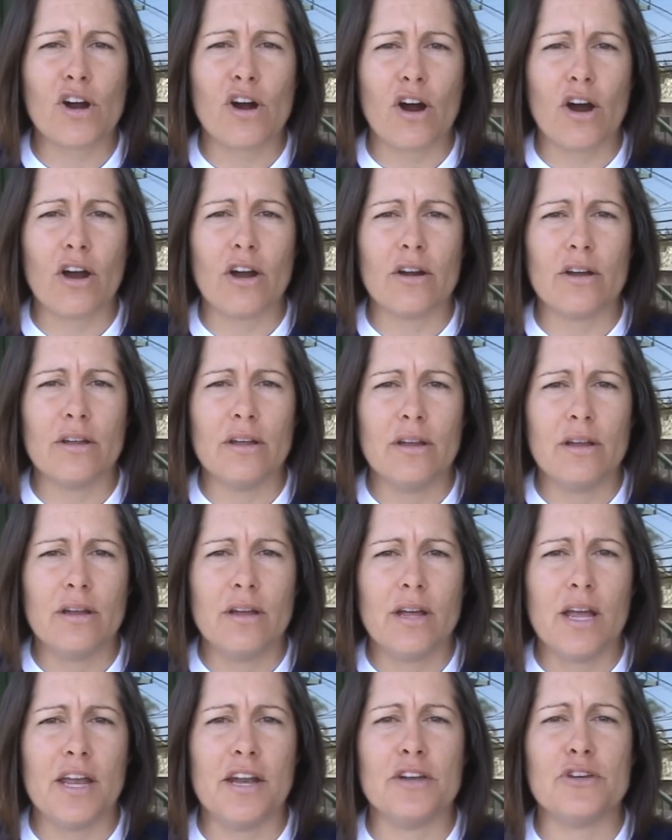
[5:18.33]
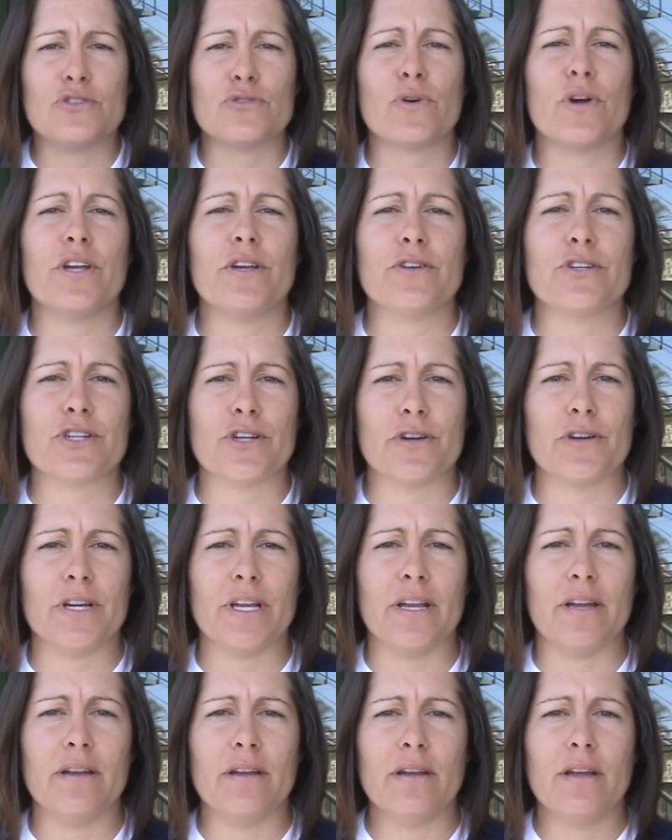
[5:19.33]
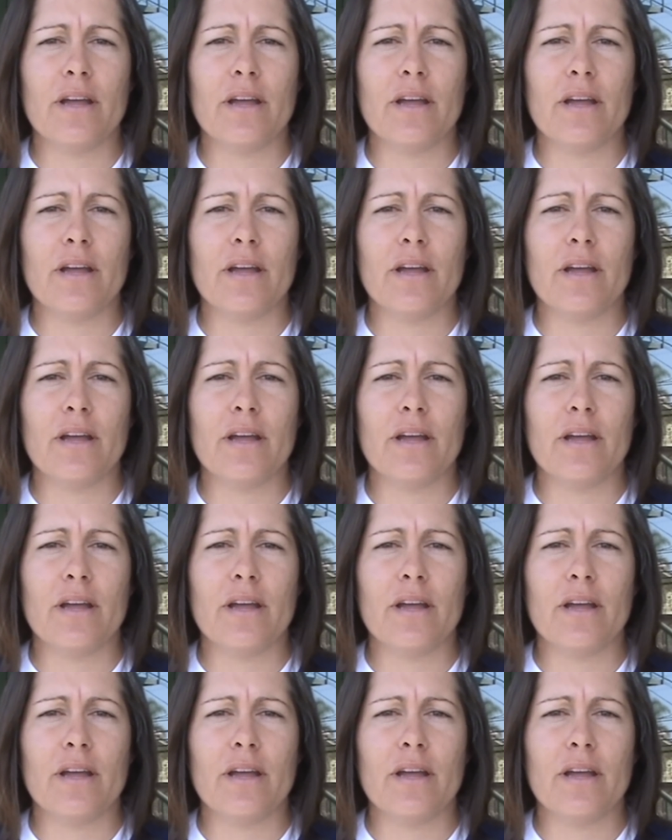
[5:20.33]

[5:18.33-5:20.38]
hard, and enjoy your journey.